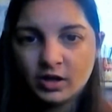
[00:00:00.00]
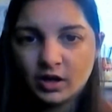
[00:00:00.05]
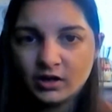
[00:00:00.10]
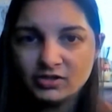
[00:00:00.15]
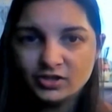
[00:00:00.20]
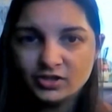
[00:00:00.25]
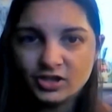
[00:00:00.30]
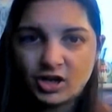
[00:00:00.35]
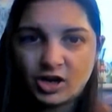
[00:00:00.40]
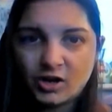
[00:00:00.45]

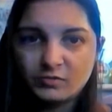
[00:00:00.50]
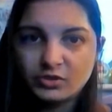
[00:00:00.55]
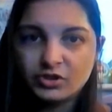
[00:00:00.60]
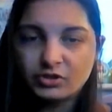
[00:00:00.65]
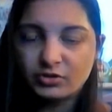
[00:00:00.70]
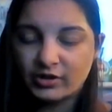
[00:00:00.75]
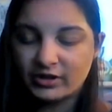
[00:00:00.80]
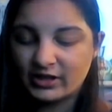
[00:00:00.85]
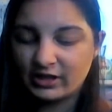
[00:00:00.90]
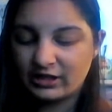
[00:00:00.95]
under the arms
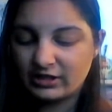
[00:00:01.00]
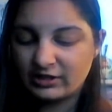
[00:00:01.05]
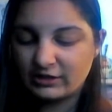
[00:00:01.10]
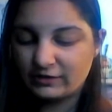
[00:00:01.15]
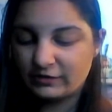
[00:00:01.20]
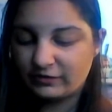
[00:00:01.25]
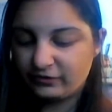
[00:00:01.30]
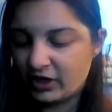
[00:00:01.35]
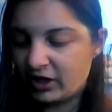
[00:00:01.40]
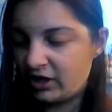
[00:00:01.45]
to try and get it
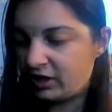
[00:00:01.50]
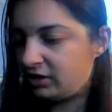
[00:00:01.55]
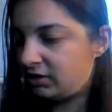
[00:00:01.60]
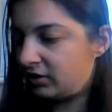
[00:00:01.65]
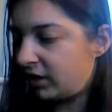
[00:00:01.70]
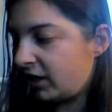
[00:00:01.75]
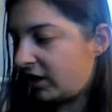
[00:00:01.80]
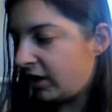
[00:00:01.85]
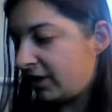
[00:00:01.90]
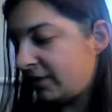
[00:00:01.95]
to fit.
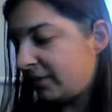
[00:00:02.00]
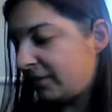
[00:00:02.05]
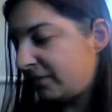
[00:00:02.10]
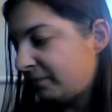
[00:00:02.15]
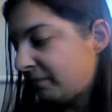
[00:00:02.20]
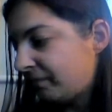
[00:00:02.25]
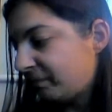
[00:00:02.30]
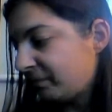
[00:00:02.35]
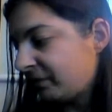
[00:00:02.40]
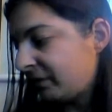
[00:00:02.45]

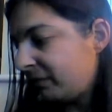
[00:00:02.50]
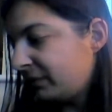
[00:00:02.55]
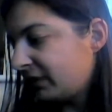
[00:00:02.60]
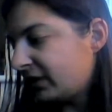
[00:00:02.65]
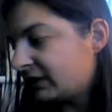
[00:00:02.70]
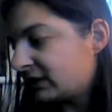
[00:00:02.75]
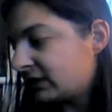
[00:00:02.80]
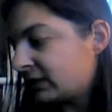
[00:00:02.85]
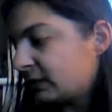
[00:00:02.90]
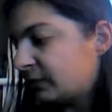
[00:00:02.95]
But
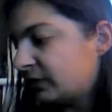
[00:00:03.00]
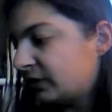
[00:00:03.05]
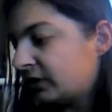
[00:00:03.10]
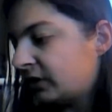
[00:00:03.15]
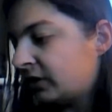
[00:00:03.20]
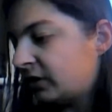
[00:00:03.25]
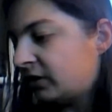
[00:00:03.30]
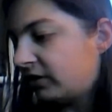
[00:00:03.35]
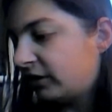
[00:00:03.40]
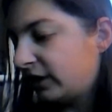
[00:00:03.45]
that's something
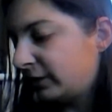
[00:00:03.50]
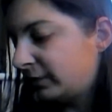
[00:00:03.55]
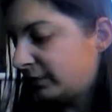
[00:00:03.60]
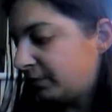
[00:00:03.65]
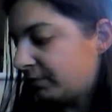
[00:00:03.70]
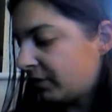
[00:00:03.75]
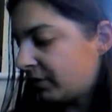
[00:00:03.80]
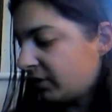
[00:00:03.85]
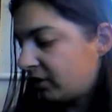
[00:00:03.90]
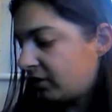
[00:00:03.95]

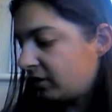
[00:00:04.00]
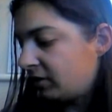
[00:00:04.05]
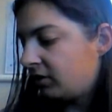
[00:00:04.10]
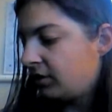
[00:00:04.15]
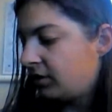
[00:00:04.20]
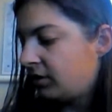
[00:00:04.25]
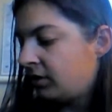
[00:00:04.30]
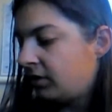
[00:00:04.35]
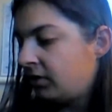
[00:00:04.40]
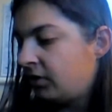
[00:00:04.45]
I'm
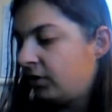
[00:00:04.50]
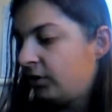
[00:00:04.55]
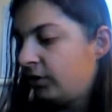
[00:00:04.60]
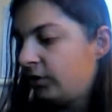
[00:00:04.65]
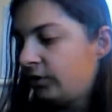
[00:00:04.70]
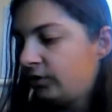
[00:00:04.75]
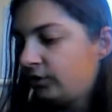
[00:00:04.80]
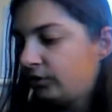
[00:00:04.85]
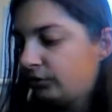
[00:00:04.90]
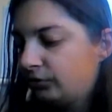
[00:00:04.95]

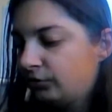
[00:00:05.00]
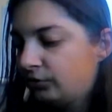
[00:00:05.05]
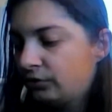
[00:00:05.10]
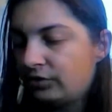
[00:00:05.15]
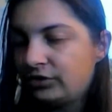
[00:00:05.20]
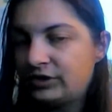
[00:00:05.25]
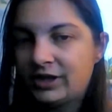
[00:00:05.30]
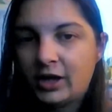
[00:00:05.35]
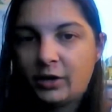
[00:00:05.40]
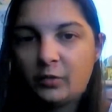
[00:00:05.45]

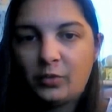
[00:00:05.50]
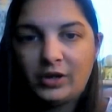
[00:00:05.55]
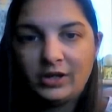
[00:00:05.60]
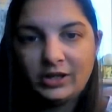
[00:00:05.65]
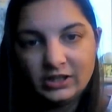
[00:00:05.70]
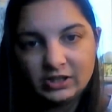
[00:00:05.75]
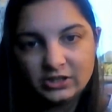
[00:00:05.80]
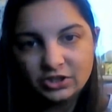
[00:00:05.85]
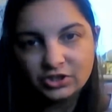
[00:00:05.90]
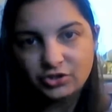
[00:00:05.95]
not yet
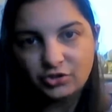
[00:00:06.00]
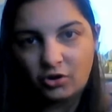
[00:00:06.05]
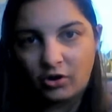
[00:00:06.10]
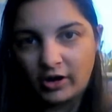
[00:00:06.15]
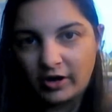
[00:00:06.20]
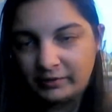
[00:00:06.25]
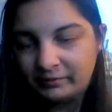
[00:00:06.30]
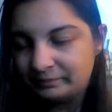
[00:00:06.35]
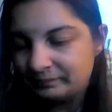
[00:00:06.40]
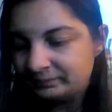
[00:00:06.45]
willing to
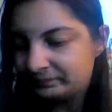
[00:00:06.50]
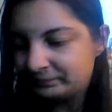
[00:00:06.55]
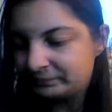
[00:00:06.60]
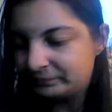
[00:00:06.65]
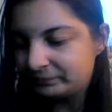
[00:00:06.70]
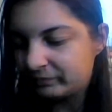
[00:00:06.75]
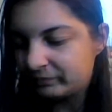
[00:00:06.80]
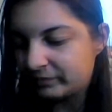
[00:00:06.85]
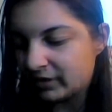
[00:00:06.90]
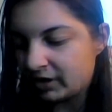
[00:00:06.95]
try.
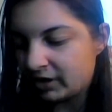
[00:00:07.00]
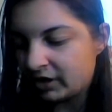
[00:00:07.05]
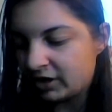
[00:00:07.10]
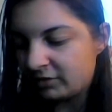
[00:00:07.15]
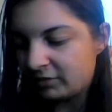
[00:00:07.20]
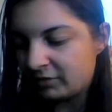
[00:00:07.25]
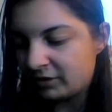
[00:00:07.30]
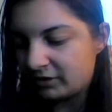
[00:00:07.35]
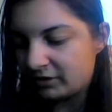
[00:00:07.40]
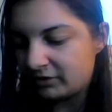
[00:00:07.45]

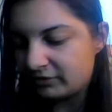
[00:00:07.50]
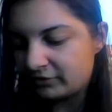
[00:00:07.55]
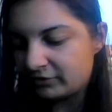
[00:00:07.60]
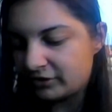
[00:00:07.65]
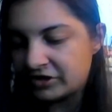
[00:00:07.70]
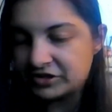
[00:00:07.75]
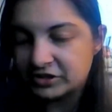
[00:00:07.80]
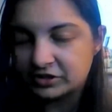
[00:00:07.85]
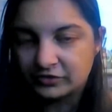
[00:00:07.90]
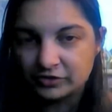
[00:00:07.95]

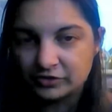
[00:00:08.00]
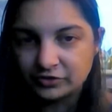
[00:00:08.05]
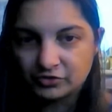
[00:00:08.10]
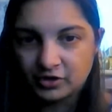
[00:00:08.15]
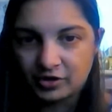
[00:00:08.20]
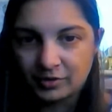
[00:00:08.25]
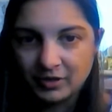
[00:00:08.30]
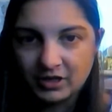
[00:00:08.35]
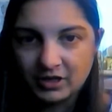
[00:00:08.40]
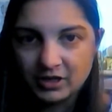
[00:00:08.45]
First off, I'll
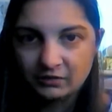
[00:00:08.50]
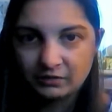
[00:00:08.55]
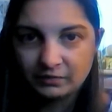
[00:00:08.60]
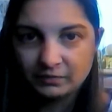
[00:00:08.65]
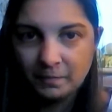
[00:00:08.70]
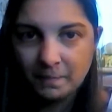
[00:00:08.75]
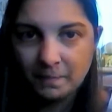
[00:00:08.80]
try and make...